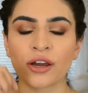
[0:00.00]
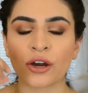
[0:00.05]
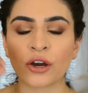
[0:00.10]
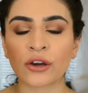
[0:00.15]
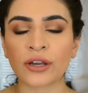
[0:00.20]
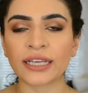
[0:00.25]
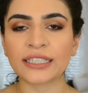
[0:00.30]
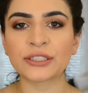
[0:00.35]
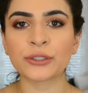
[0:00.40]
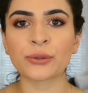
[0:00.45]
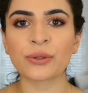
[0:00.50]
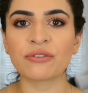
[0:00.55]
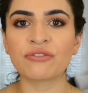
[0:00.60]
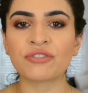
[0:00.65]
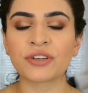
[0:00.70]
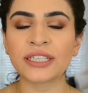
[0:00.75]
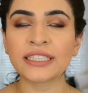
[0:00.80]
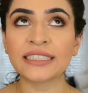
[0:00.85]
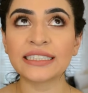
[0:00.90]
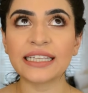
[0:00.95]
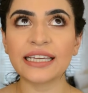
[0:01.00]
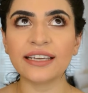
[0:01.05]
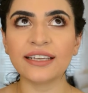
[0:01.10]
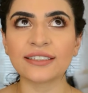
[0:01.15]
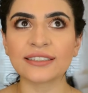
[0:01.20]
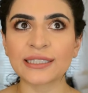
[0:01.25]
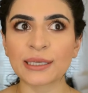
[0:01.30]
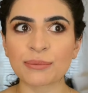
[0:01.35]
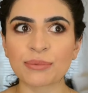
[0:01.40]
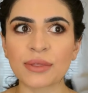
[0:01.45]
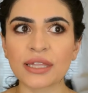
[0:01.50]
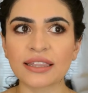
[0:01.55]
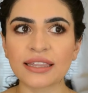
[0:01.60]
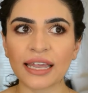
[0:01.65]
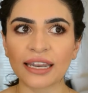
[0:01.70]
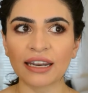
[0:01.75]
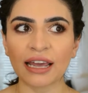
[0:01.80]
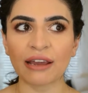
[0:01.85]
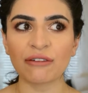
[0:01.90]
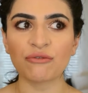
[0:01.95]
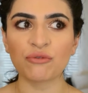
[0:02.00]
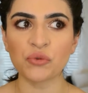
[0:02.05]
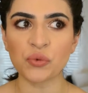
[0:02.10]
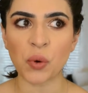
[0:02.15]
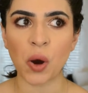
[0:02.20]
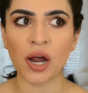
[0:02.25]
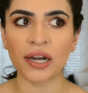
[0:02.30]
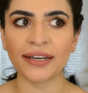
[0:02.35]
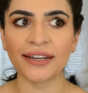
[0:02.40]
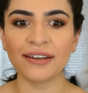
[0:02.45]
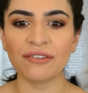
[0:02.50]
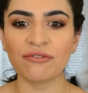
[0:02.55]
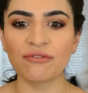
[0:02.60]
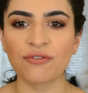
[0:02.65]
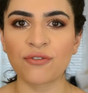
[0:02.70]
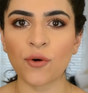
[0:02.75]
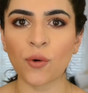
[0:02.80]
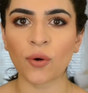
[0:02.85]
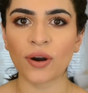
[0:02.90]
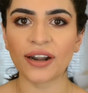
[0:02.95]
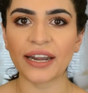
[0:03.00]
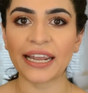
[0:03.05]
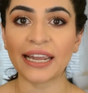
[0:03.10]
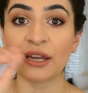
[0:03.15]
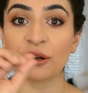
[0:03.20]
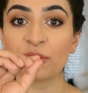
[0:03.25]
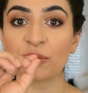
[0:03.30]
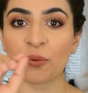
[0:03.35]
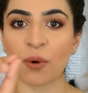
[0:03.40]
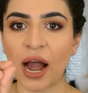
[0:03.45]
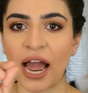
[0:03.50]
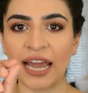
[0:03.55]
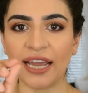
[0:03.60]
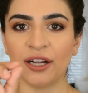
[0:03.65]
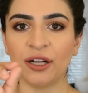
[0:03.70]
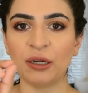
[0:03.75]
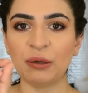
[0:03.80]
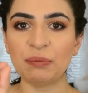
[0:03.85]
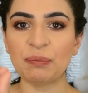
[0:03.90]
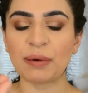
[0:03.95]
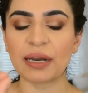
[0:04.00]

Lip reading: Okay, so the first thing is something that I've wanted for a while,